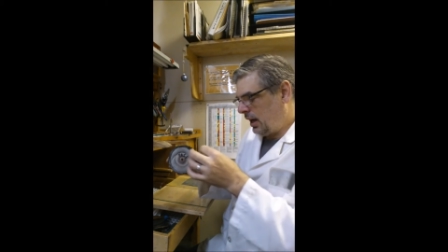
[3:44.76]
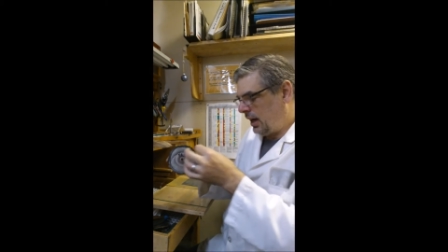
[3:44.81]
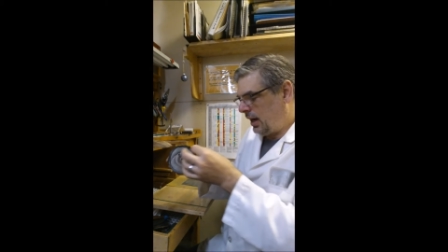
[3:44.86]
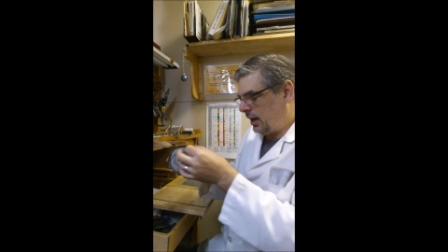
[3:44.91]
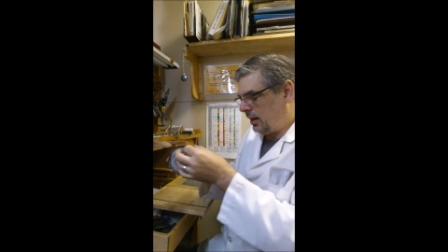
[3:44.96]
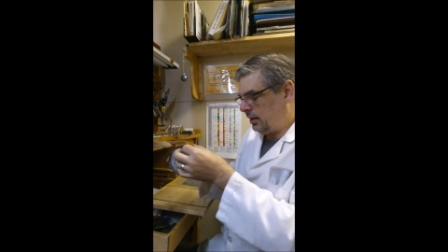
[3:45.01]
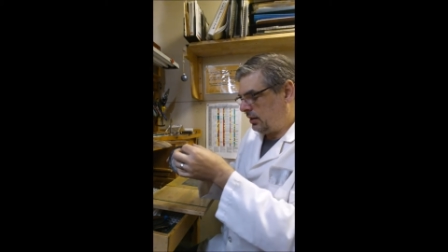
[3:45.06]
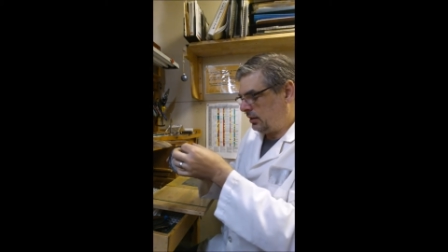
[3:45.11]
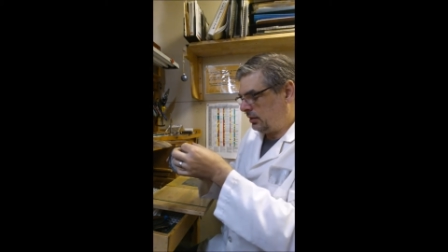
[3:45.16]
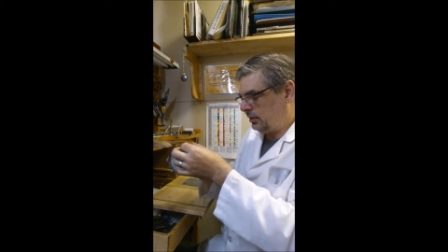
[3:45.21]

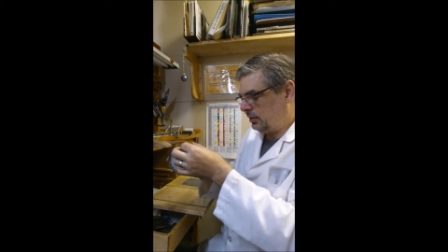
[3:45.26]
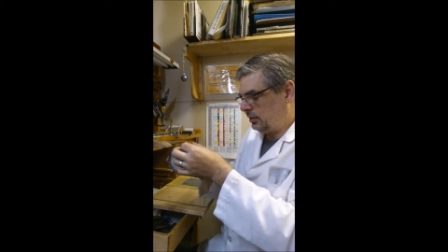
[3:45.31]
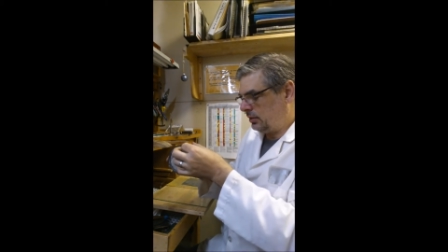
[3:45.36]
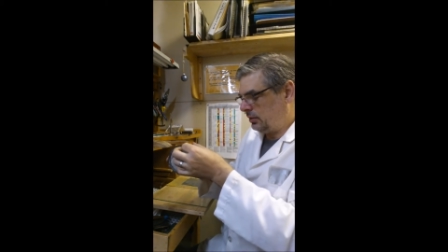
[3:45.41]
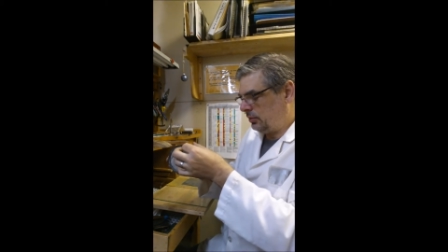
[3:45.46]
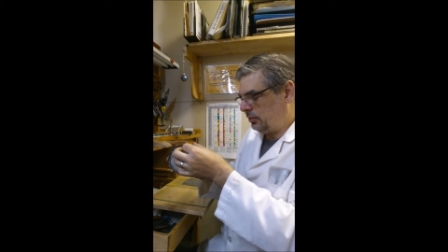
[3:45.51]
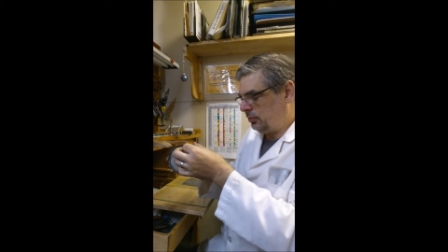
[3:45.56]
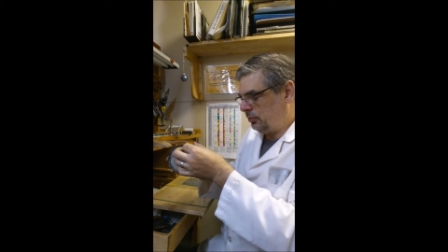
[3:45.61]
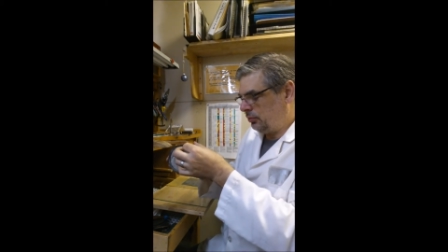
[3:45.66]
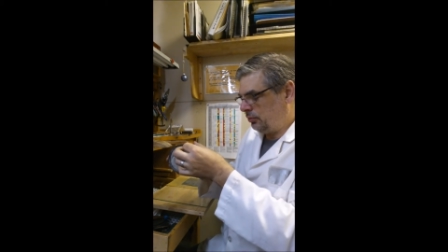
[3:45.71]

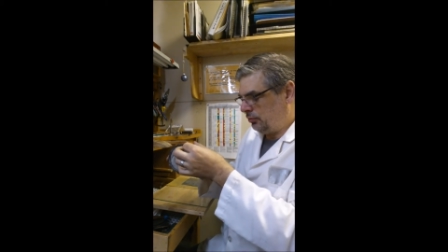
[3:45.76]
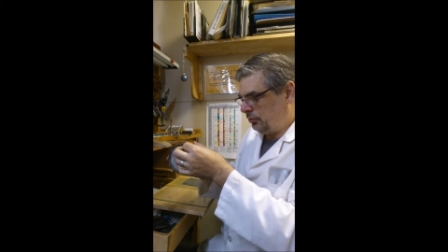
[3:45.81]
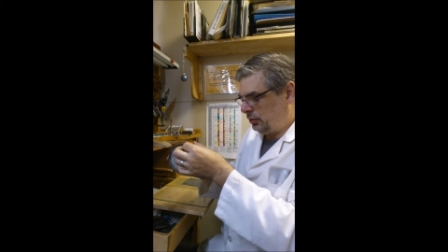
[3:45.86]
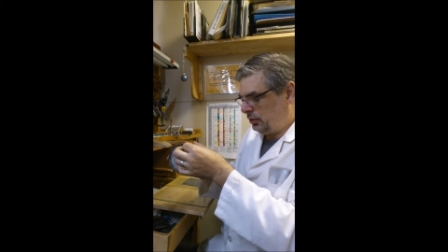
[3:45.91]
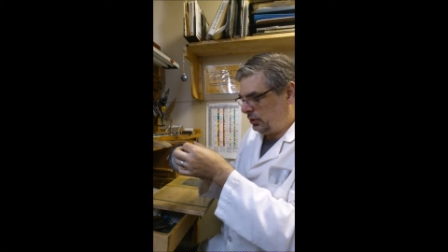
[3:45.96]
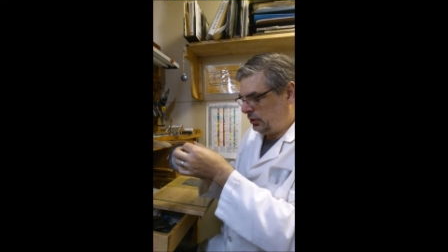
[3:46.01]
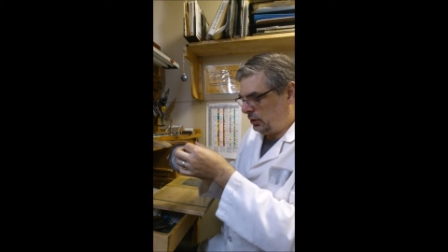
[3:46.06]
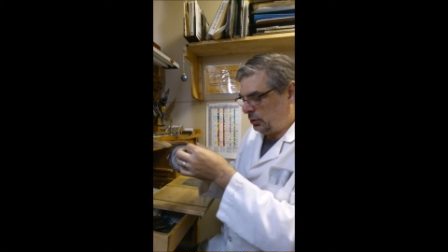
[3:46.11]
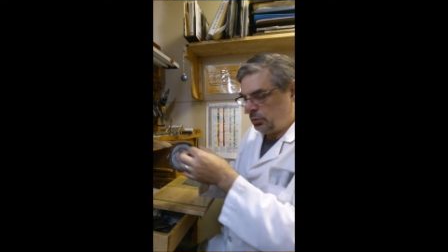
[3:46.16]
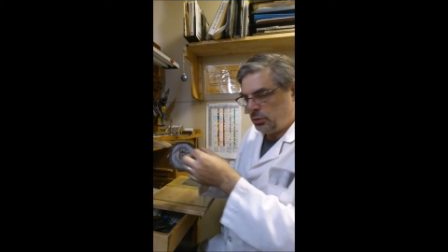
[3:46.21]
and
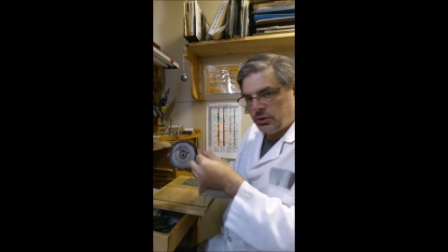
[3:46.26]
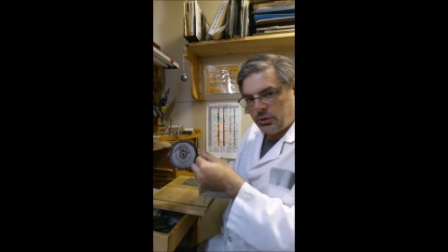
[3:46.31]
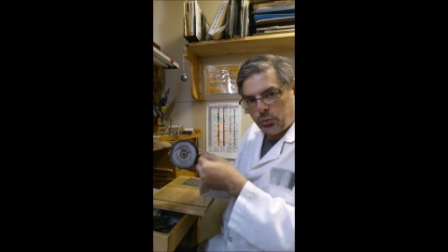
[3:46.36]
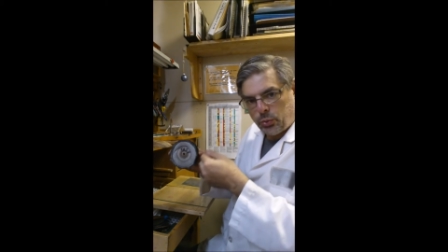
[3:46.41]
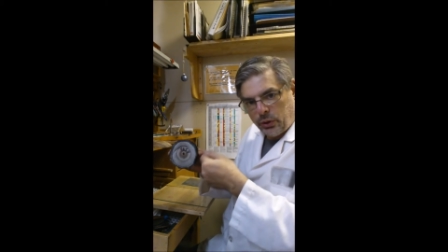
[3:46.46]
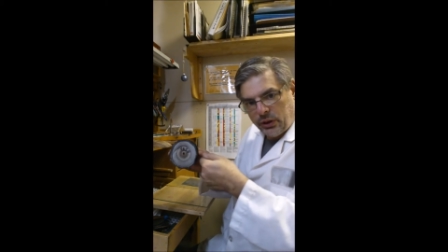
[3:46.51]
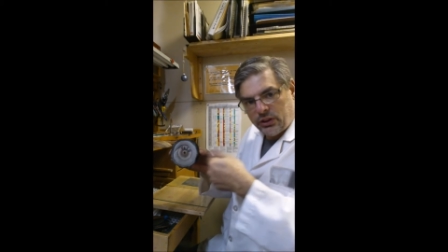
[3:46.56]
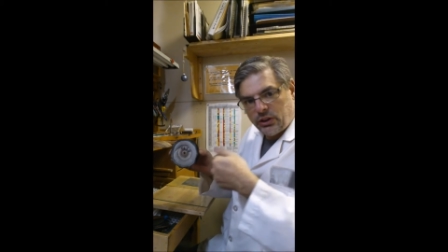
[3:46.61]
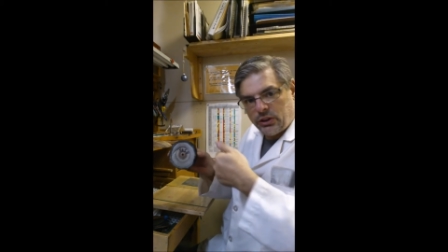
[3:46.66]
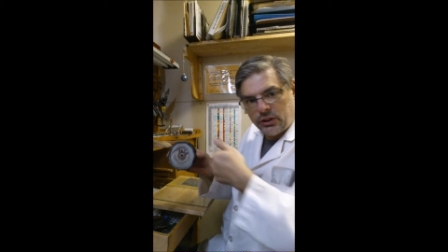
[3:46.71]
she
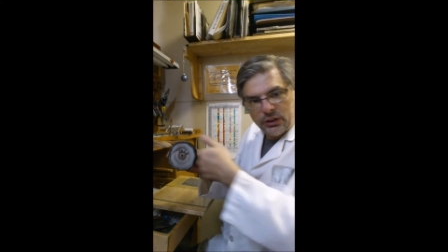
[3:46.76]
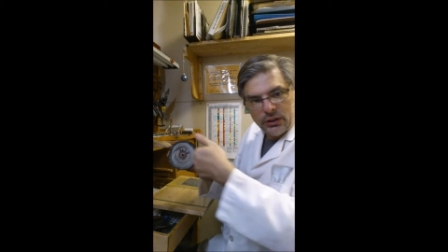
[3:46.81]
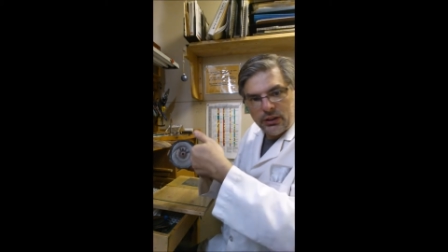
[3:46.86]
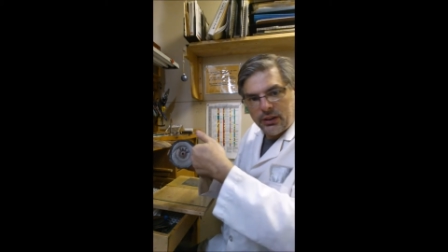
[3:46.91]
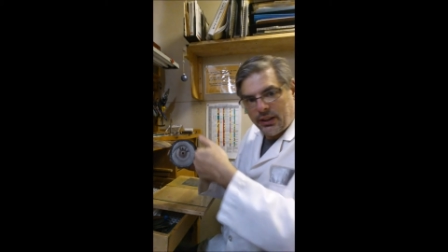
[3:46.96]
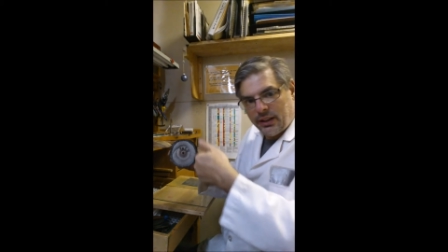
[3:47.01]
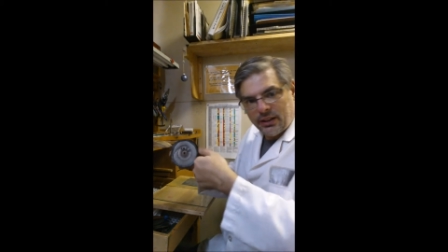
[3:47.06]
was reaching